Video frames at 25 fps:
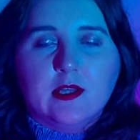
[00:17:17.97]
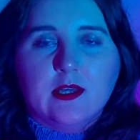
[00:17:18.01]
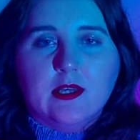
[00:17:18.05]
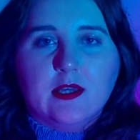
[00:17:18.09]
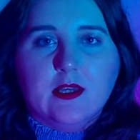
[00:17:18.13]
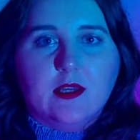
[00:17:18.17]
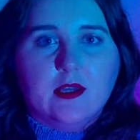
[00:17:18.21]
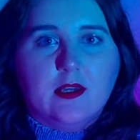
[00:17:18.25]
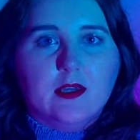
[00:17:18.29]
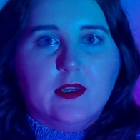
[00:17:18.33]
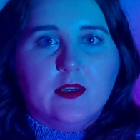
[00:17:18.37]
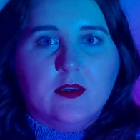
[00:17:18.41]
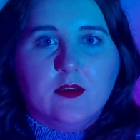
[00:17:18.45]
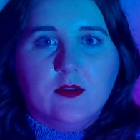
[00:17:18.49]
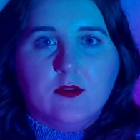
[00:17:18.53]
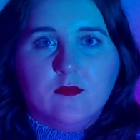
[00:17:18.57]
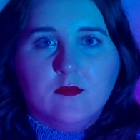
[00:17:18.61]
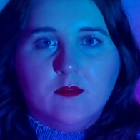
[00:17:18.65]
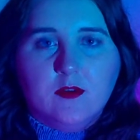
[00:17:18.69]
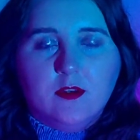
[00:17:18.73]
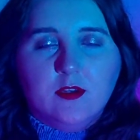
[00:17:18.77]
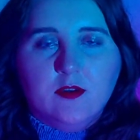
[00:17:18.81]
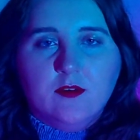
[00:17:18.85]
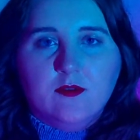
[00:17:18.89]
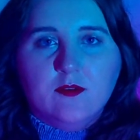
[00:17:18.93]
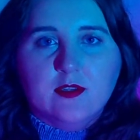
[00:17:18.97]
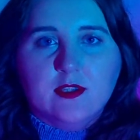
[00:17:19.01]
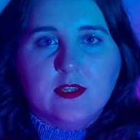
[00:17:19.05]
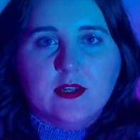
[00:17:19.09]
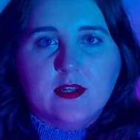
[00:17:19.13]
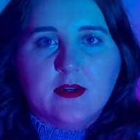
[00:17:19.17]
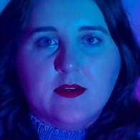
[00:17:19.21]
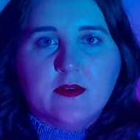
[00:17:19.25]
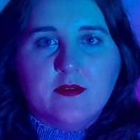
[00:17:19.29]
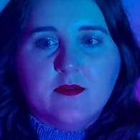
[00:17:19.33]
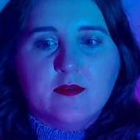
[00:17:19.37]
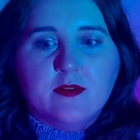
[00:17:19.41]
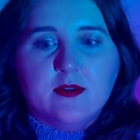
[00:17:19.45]
like get videos
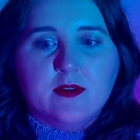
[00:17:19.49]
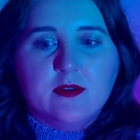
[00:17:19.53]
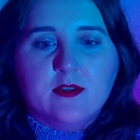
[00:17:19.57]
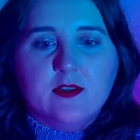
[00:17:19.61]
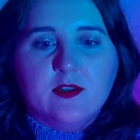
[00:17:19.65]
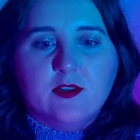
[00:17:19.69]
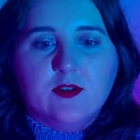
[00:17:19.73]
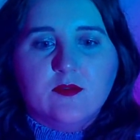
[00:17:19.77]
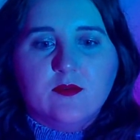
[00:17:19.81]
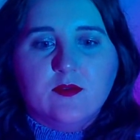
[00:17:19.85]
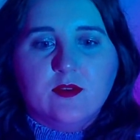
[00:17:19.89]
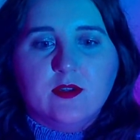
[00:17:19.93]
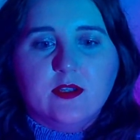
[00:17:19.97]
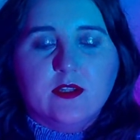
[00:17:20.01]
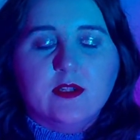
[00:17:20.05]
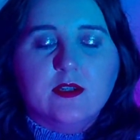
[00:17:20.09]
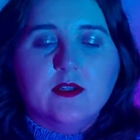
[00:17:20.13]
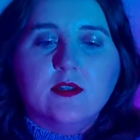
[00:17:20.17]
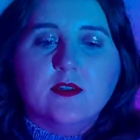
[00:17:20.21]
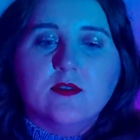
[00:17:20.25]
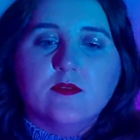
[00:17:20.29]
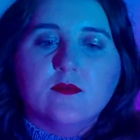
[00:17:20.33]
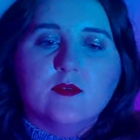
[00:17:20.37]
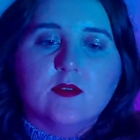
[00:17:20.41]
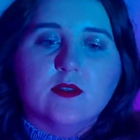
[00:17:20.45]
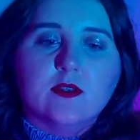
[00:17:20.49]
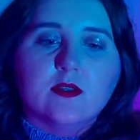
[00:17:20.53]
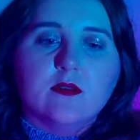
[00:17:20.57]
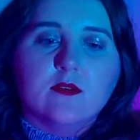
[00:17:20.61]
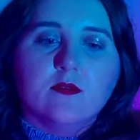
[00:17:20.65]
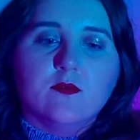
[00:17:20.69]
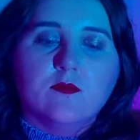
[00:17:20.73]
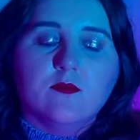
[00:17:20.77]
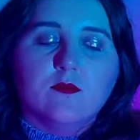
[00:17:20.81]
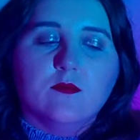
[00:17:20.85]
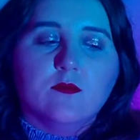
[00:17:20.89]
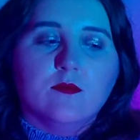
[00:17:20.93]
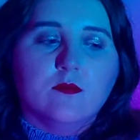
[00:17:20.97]
out and to stick to a
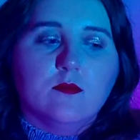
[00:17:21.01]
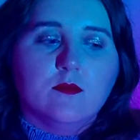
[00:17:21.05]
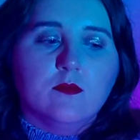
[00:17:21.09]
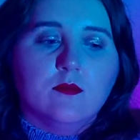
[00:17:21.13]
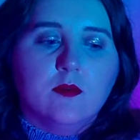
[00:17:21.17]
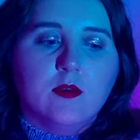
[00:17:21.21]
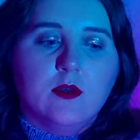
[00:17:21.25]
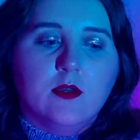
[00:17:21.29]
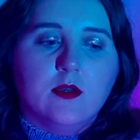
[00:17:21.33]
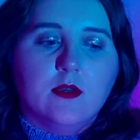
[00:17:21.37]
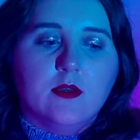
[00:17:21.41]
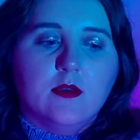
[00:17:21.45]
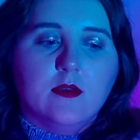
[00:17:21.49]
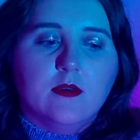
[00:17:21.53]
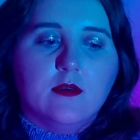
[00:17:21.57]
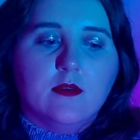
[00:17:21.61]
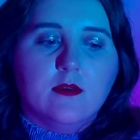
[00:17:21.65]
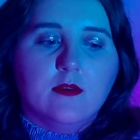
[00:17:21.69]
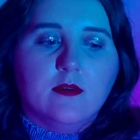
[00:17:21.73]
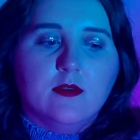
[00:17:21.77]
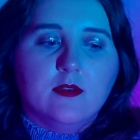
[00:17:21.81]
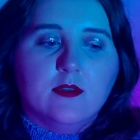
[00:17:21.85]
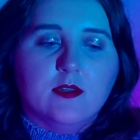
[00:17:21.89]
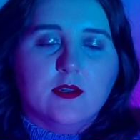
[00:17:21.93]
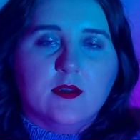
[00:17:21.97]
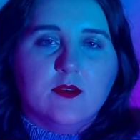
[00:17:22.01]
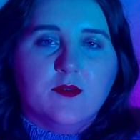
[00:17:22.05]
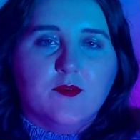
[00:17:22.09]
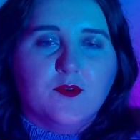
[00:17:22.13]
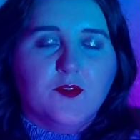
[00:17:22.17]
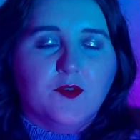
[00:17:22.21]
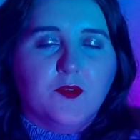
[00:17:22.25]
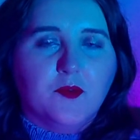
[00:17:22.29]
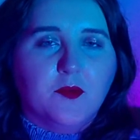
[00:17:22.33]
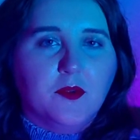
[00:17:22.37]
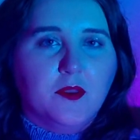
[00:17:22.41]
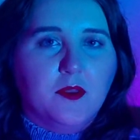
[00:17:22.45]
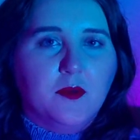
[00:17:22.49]
schedule, and I
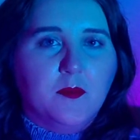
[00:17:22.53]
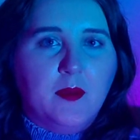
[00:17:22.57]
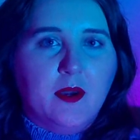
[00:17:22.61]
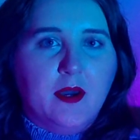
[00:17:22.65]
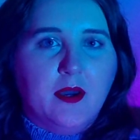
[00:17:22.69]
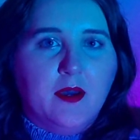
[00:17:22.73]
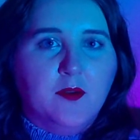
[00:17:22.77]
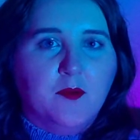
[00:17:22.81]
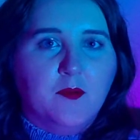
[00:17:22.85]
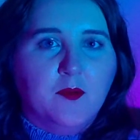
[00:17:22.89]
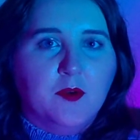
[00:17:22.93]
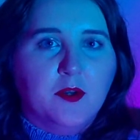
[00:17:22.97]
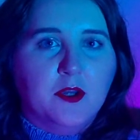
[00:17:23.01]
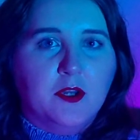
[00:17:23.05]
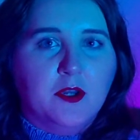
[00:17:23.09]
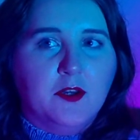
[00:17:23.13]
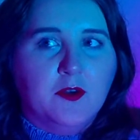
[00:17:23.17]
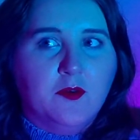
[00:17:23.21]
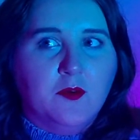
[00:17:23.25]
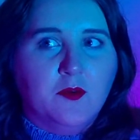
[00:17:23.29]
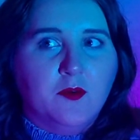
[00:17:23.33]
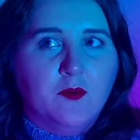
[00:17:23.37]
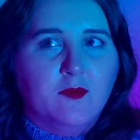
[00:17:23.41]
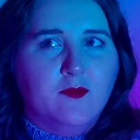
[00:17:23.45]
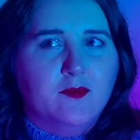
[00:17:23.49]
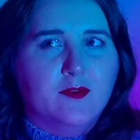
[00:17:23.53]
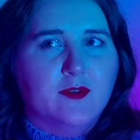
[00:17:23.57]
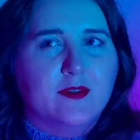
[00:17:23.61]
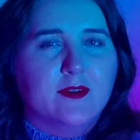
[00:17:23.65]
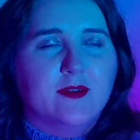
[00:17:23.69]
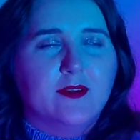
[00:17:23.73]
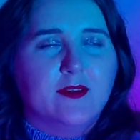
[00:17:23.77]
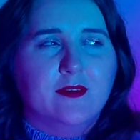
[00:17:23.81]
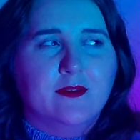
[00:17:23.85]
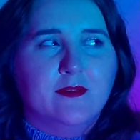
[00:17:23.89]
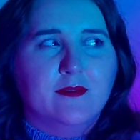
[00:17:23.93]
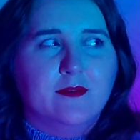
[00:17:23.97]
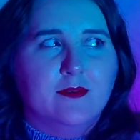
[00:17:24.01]
feel really bad when I don't,
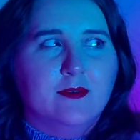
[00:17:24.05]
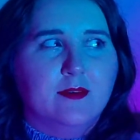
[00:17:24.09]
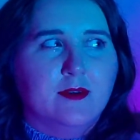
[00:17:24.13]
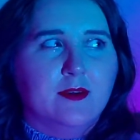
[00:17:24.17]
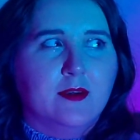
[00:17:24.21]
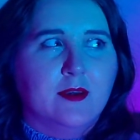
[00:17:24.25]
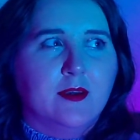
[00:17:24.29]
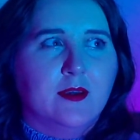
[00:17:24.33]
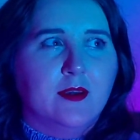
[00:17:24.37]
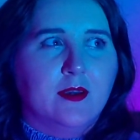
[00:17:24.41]
and